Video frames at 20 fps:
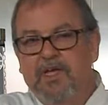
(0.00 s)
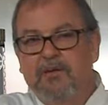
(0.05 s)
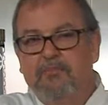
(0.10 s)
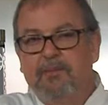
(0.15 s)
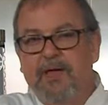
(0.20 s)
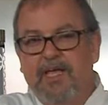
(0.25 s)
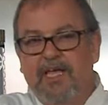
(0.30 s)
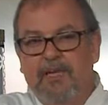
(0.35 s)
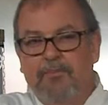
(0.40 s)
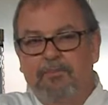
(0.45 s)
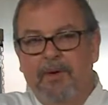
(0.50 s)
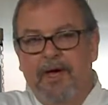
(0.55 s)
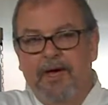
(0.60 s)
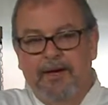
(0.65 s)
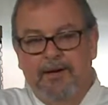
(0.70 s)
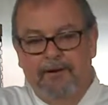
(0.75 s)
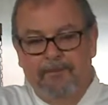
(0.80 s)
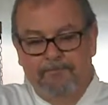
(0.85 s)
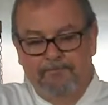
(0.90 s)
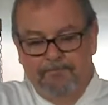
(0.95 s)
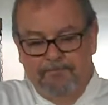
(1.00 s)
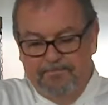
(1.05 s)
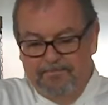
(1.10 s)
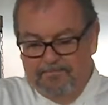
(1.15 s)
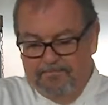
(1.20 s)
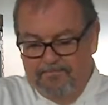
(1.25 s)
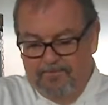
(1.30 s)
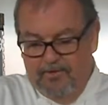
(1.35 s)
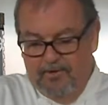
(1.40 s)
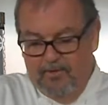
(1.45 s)
could make it better?
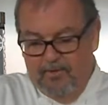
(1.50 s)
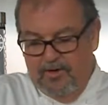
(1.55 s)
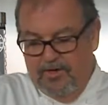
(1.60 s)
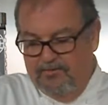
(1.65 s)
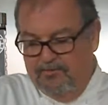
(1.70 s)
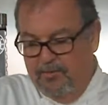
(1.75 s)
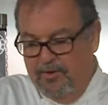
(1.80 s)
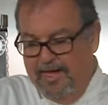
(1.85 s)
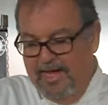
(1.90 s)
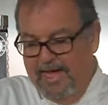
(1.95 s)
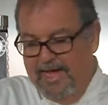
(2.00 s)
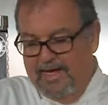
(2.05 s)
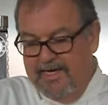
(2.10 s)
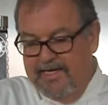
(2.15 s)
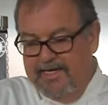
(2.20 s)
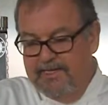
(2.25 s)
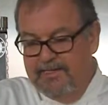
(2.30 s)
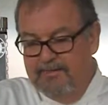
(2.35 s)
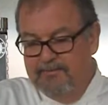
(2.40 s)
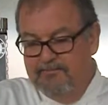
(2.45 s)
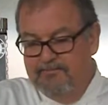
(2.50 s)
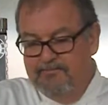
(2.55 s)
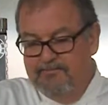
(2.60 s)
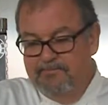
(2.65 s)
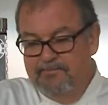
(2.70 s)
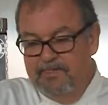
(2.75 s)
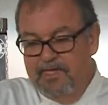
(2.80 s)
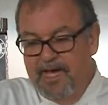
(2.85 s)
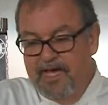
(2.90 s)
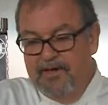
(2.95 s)
What if we added,
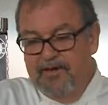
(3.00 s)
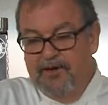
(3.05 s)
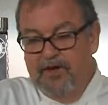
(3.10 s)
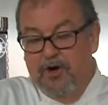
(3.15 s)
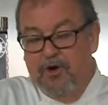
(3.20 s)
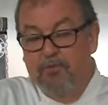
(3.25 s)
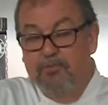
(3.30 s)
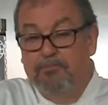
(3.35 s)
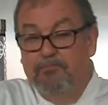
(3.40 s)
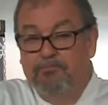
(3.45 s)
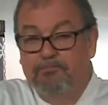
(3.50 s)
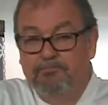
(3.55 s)
I don't know,